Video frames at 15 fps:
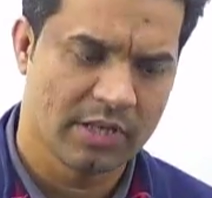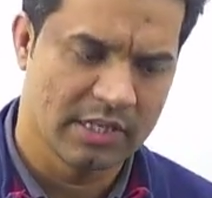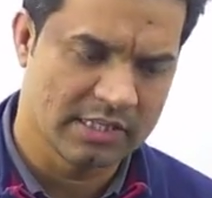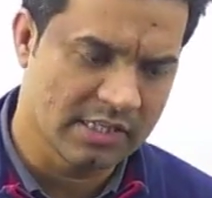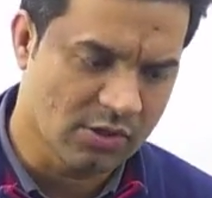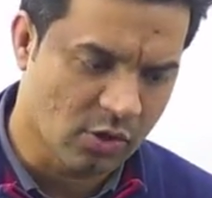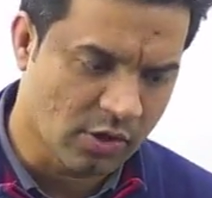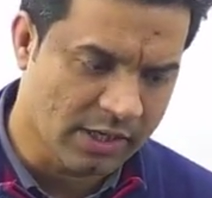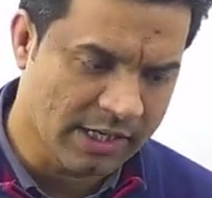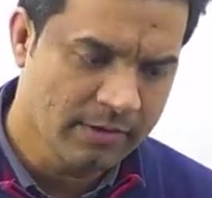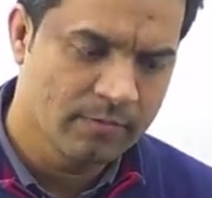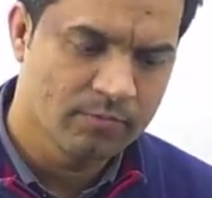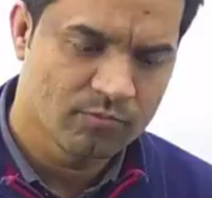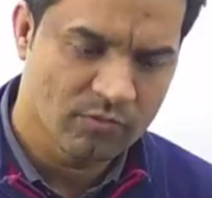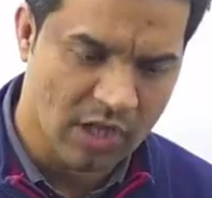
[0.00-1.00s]
Is it okay?
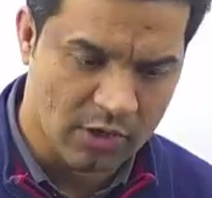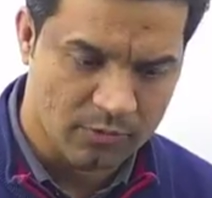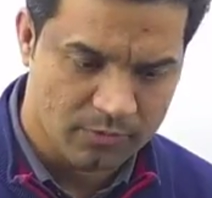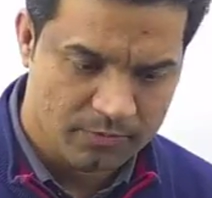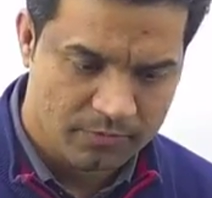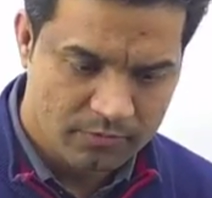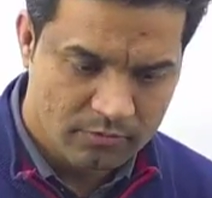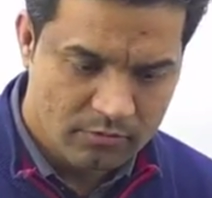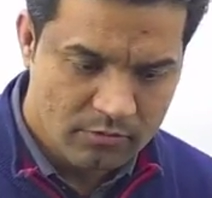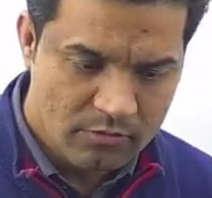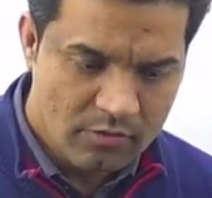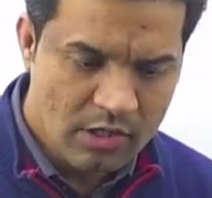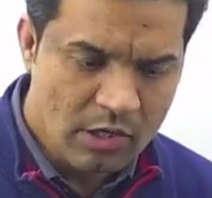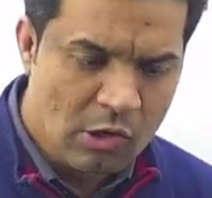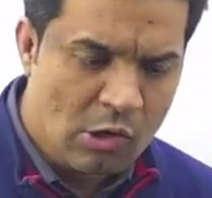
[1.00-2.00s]
Now,
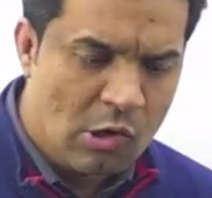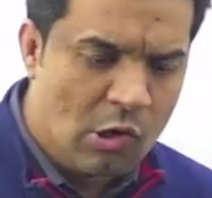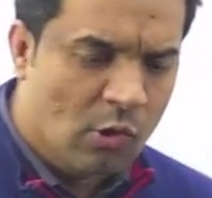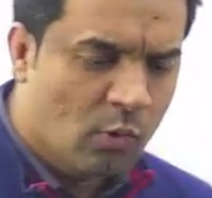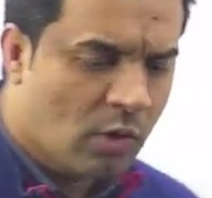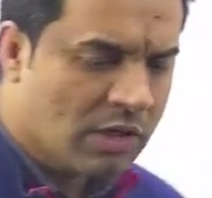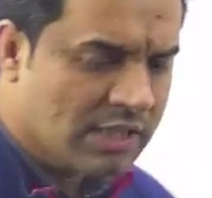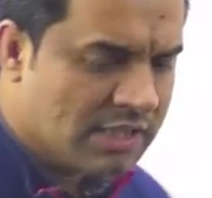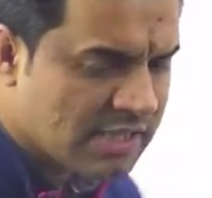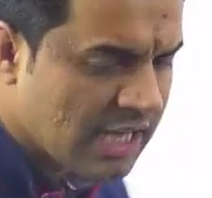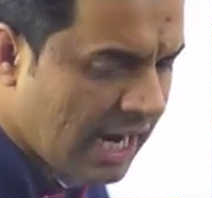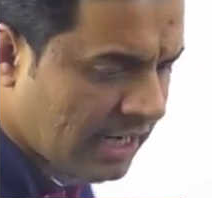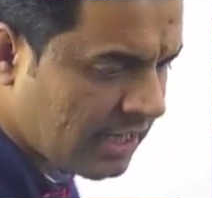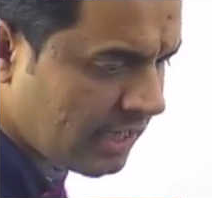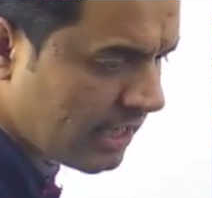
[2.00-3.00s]
what is
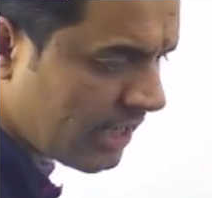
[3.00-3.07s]
that